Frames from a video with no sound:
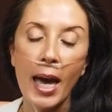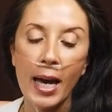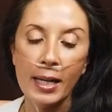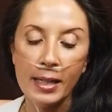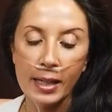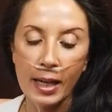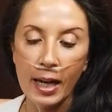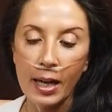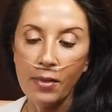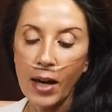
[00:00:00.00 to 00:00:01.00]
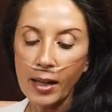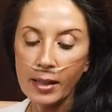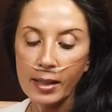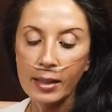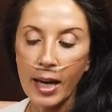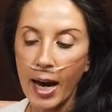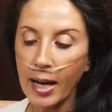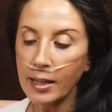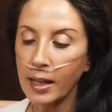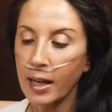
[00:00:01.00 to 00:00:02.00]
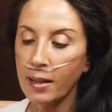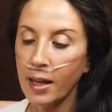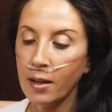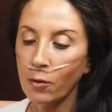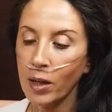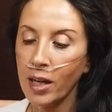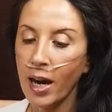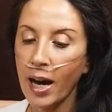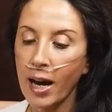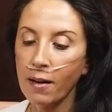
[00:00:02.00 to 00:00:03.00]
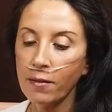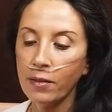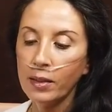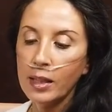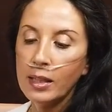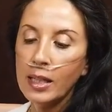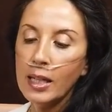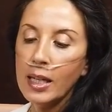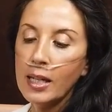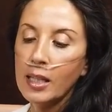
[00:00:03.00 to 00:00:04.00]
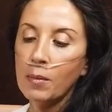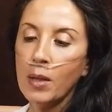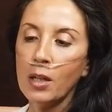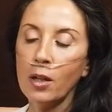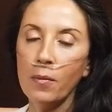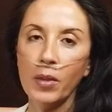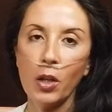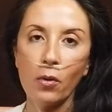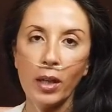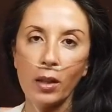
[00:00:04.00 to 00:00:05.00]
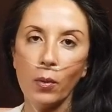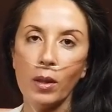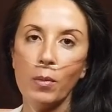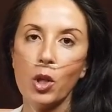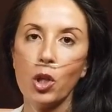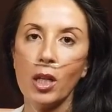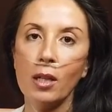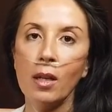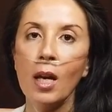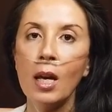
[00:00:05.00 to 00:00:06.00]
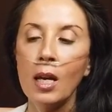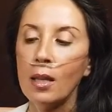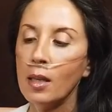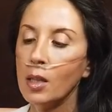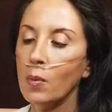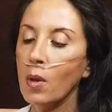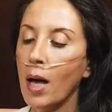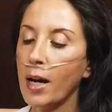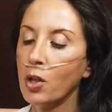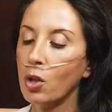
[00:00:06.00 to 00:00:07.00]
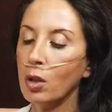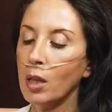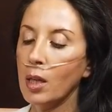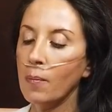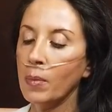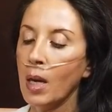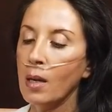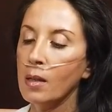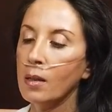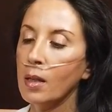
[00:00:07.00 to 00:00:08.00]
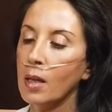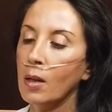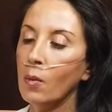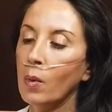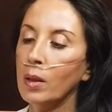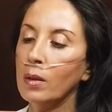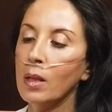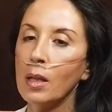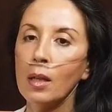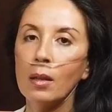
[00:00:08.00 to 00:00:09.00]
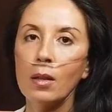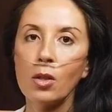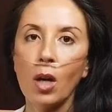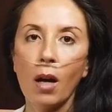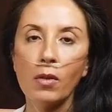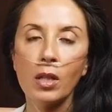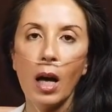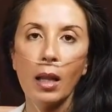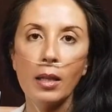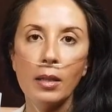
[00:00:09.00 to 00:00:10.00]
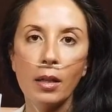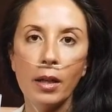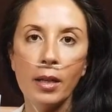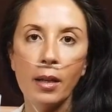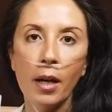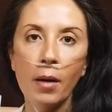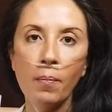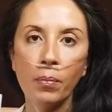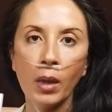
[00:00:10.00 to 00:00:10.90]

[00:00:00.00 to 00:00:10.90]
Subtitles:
And that's that. And then we have the TDS meter that you get with the machine. This will actually see what the dissolved solids are in there.